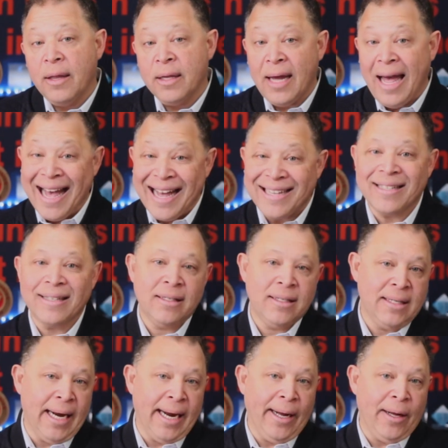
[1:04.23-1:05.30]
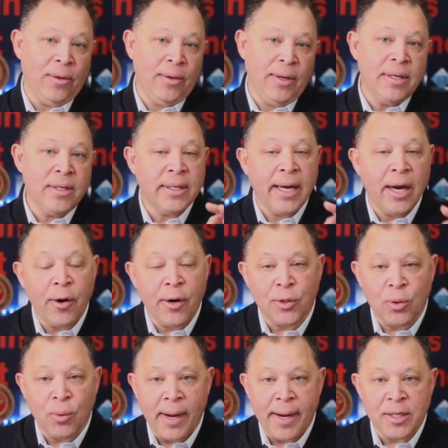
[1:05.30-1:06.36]
The S style is
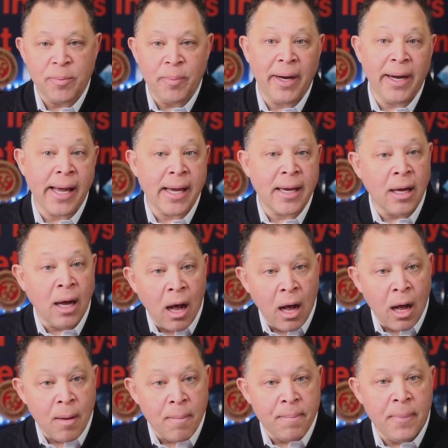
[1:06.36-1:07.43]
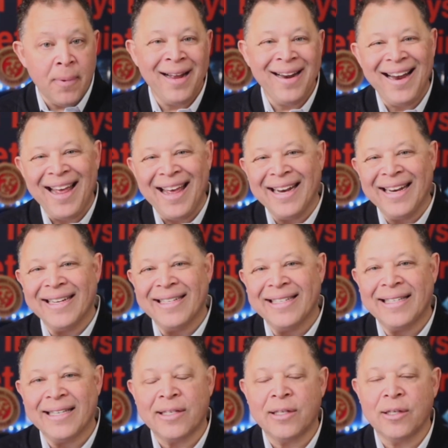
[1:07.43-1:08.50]
characterized by a calm and
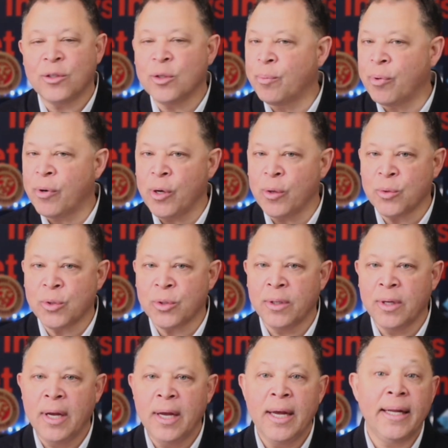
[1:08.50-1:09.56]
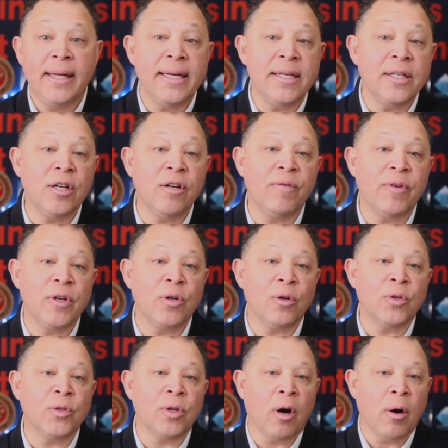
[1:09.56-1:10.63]
consistent approach. These
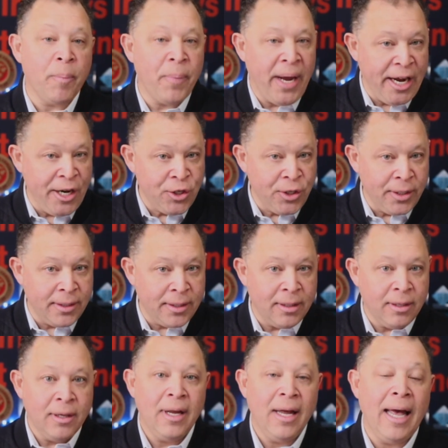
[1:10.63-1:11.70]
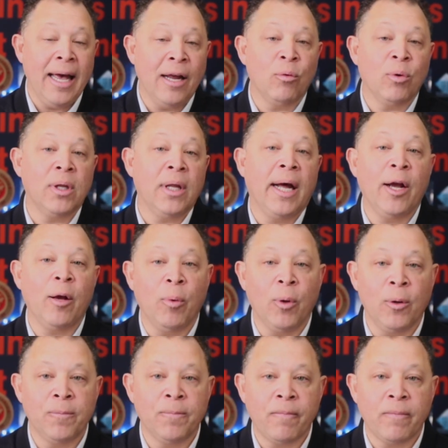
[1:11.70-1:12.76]
individuals are patient and
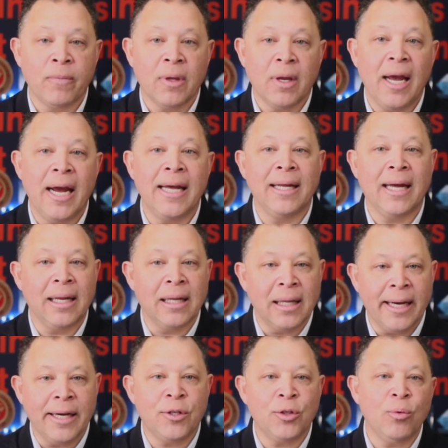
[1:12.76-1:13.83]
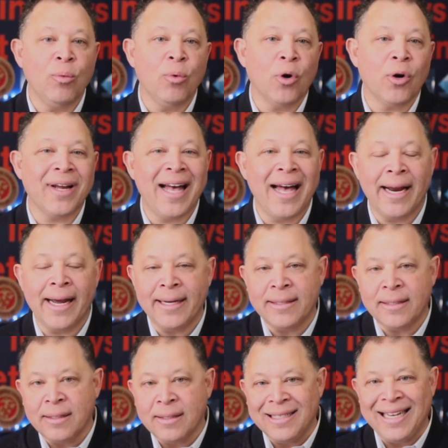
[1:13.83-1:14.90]
reliable, and they like to work at
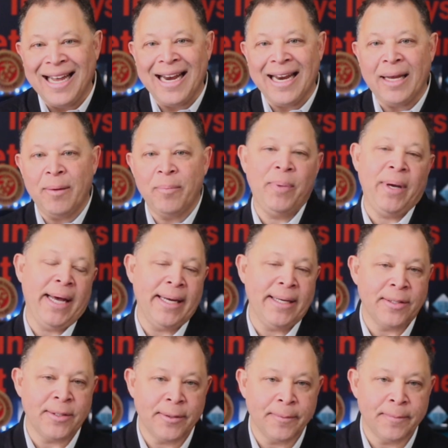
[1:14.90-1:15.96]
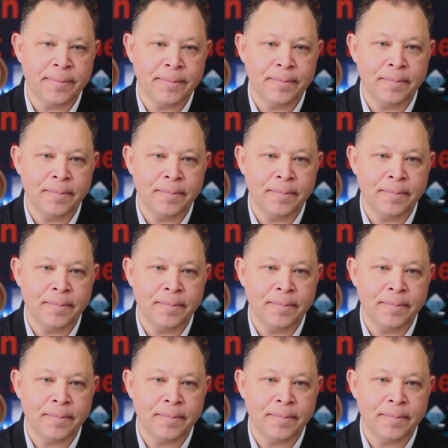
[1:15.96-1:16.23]
a steady pace.